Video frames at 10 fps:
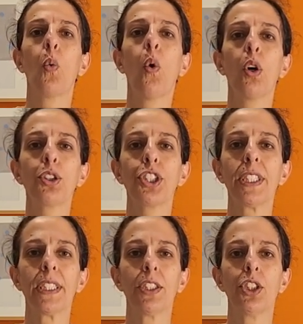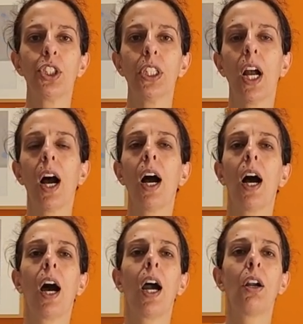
Huoxing Xia